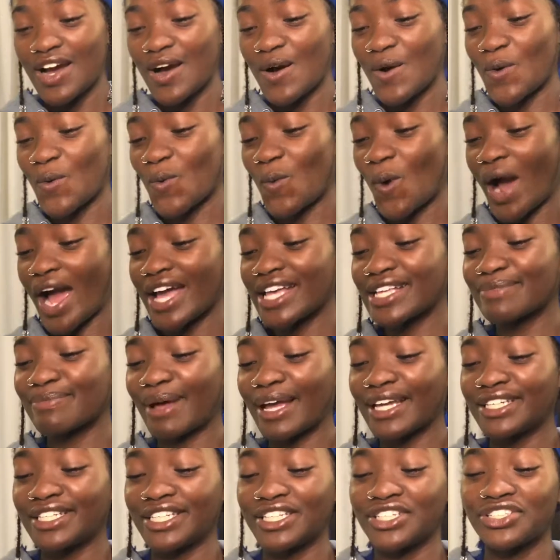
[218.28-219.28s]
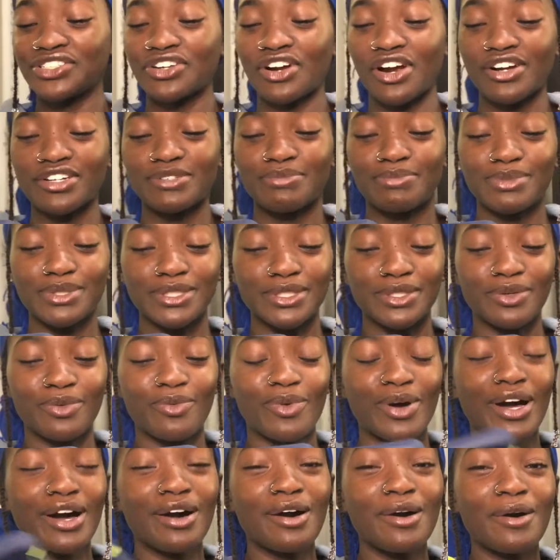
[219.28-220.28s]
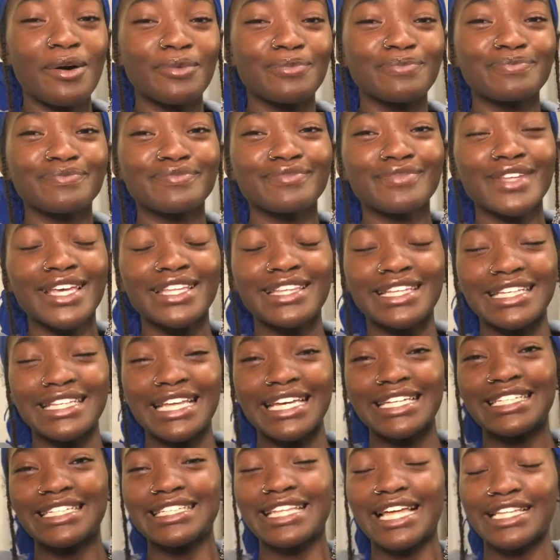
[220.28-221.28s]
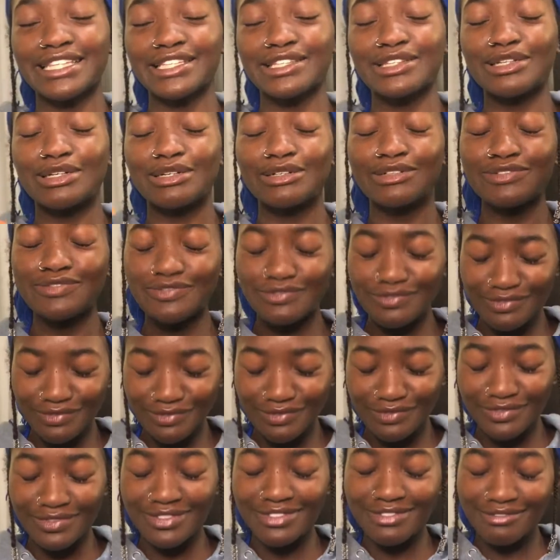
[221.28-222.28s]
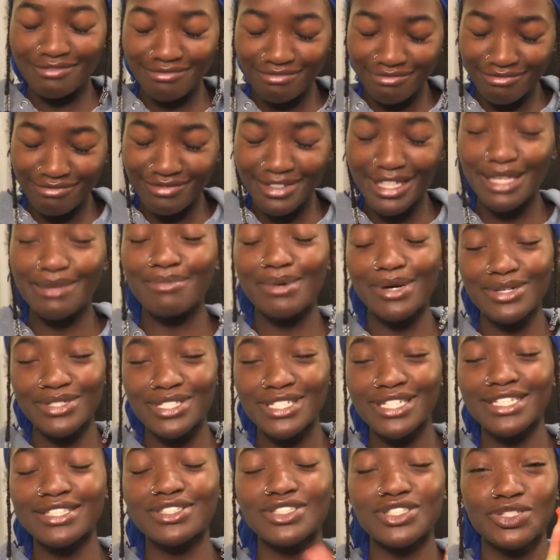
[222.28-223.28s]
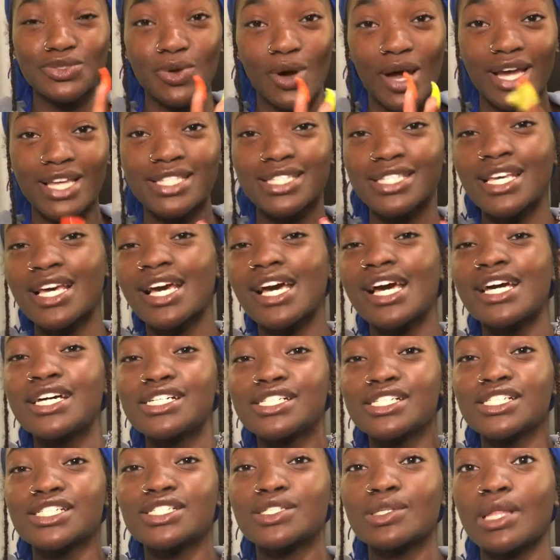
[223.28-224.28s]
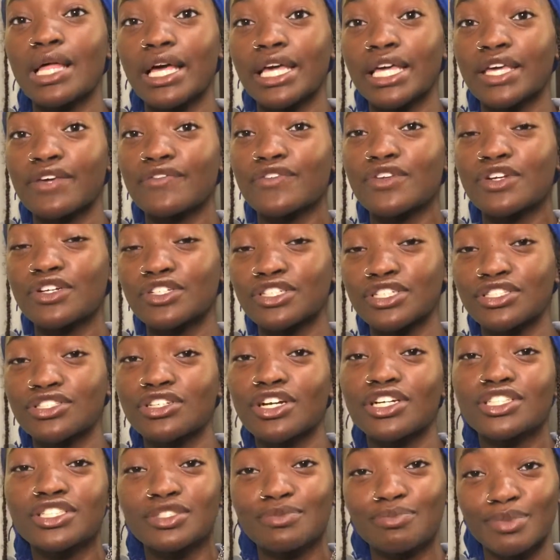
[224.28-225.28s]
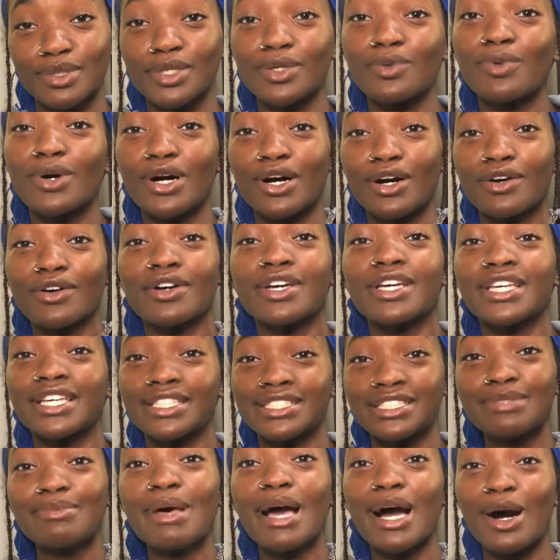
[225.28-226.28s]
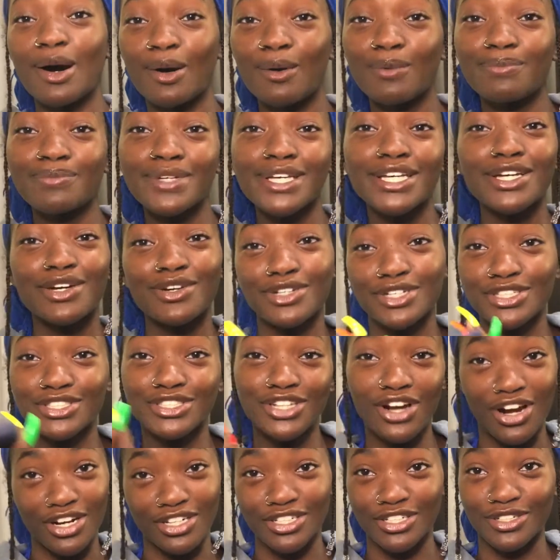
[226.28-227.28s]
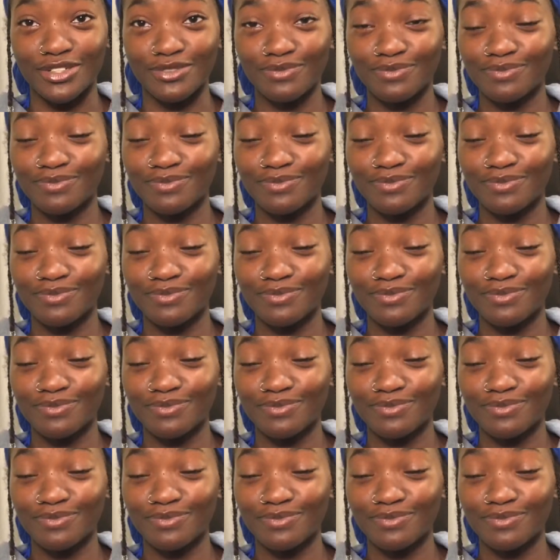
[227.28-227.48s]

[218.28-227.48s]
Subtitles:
Why is my discharge blue? Well, and then they did like the little emoji, 2 eyes. So like, if your discharge is blue, well, get some help and go to your doctor.